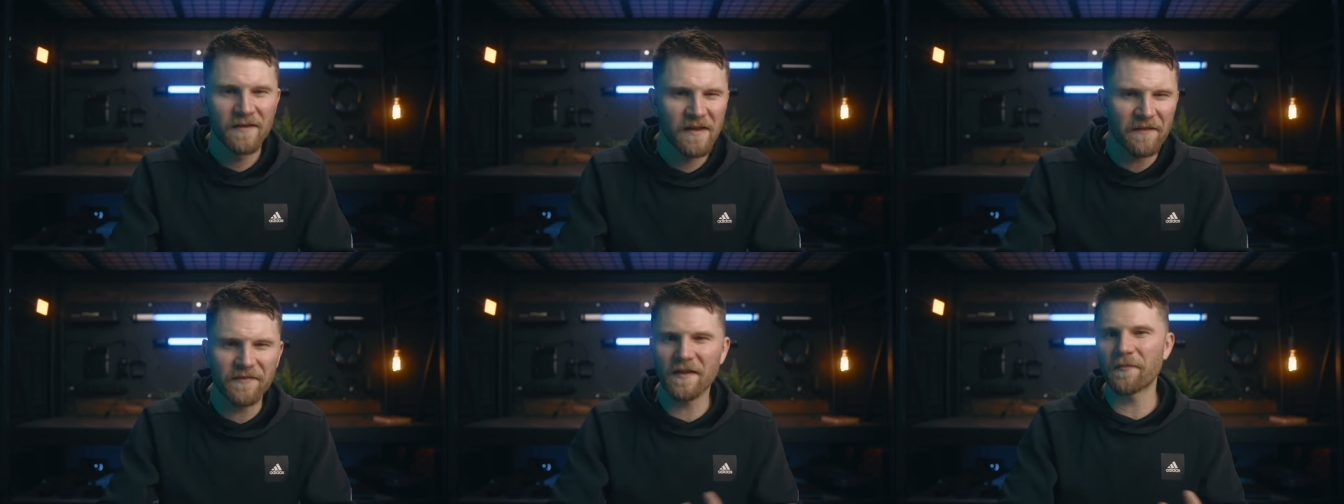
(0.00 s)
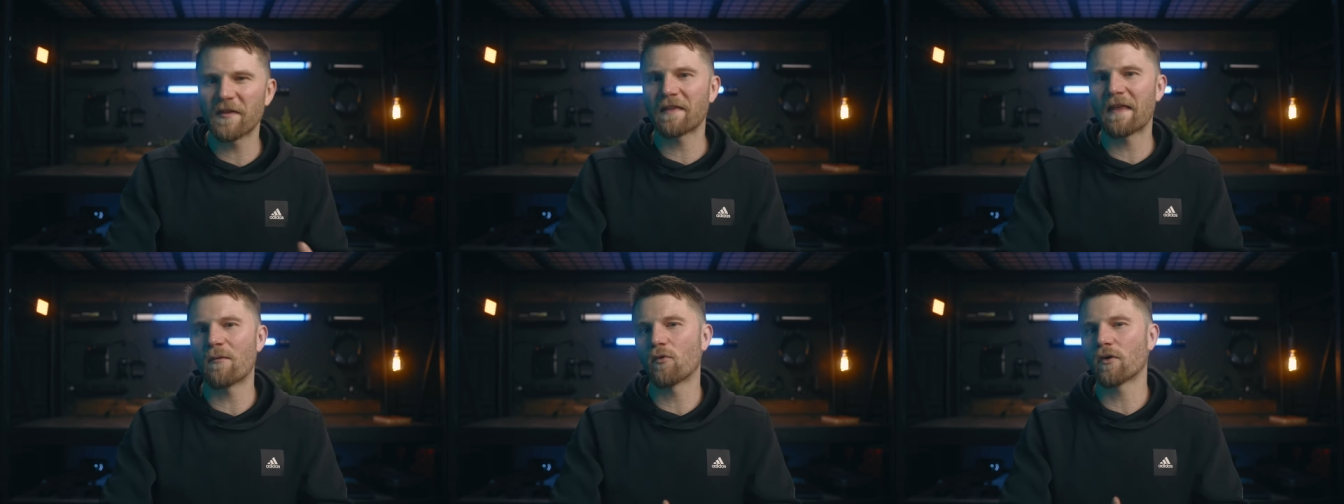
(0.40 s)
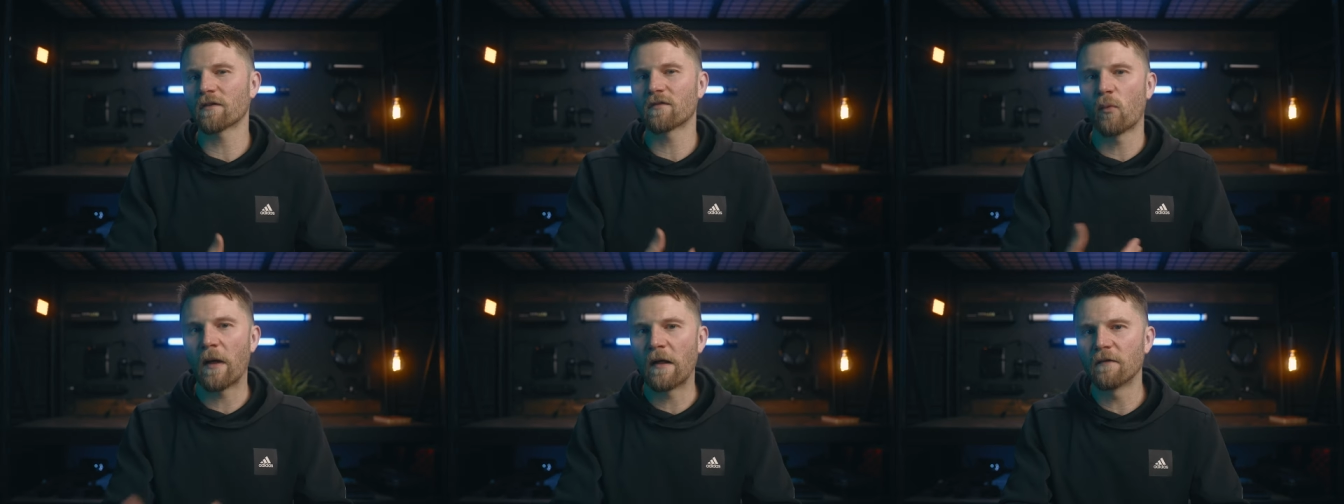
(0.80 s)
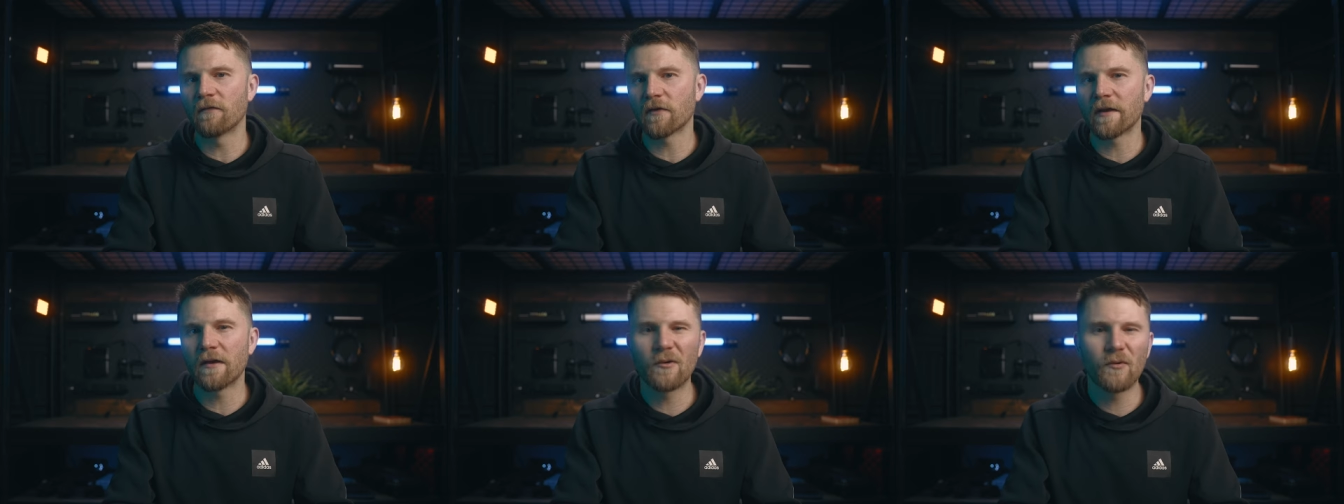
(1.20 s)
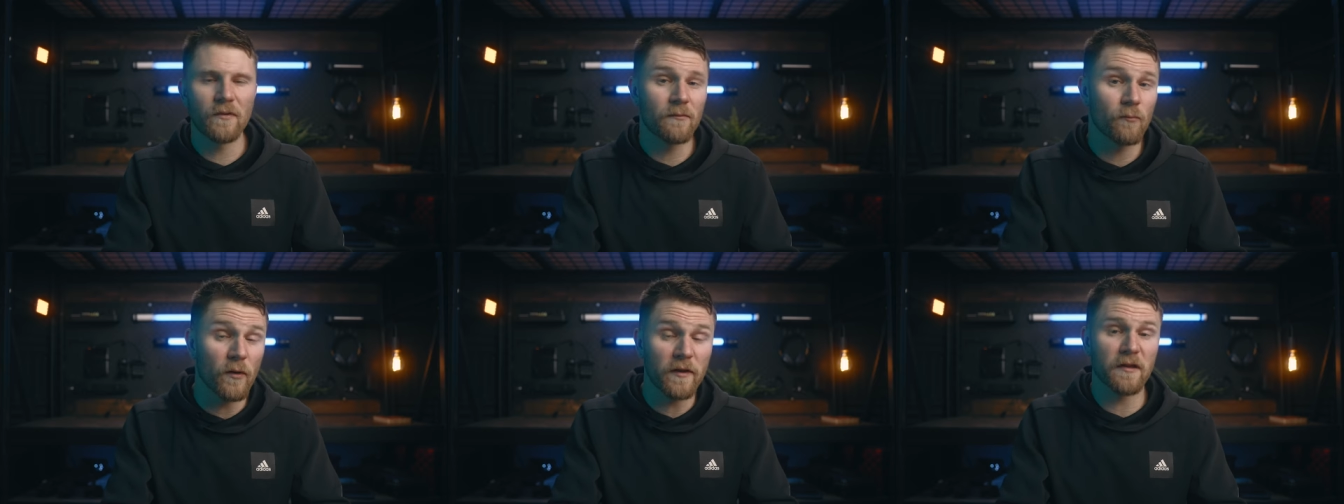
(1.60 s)
Do you have something that works well for you,
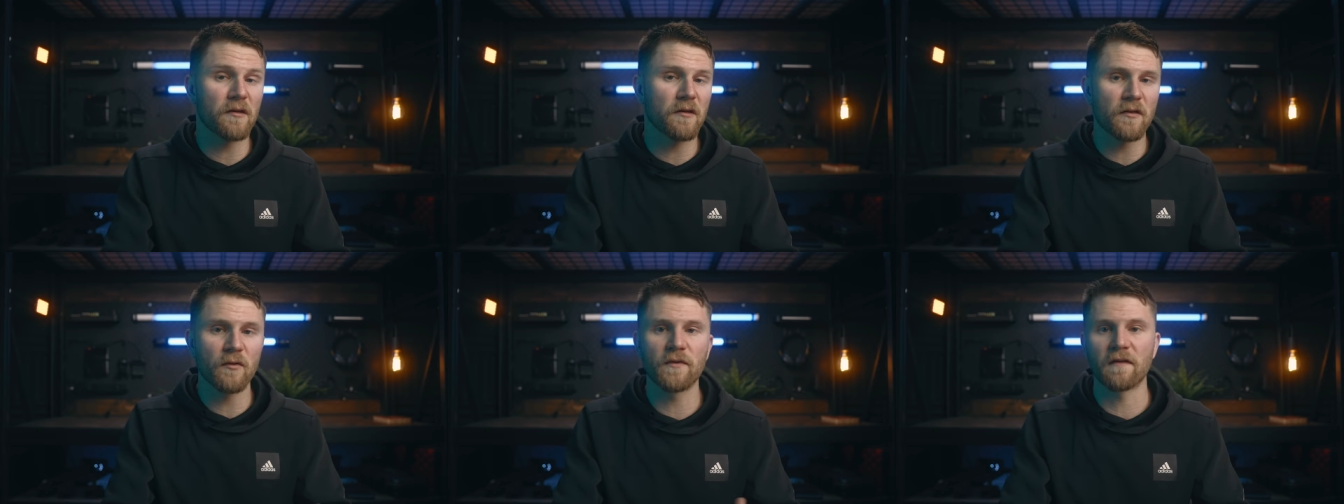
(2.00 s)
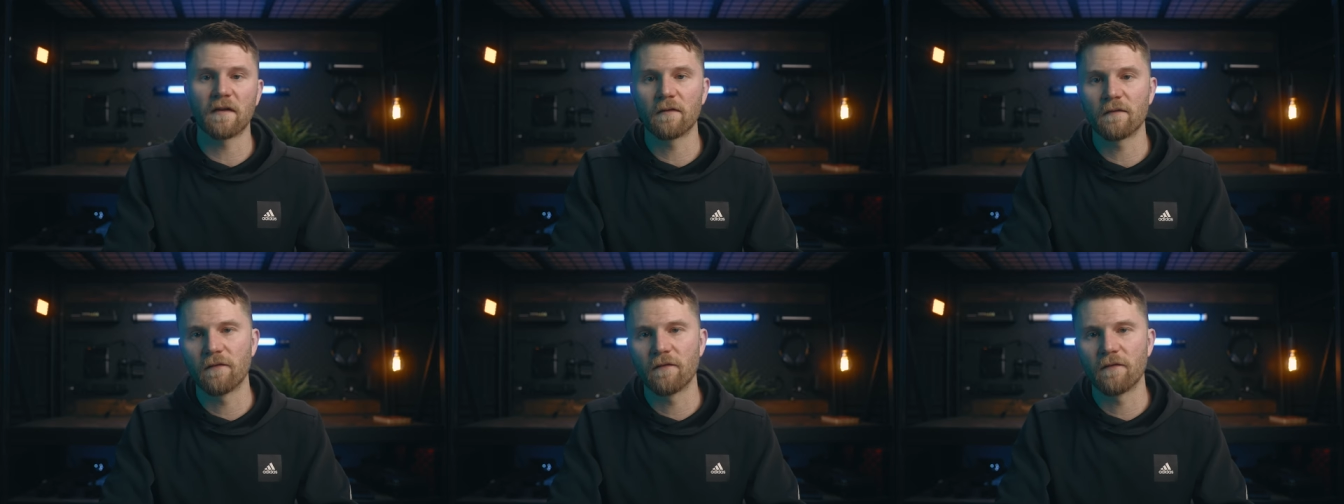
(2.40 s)
and what are you using it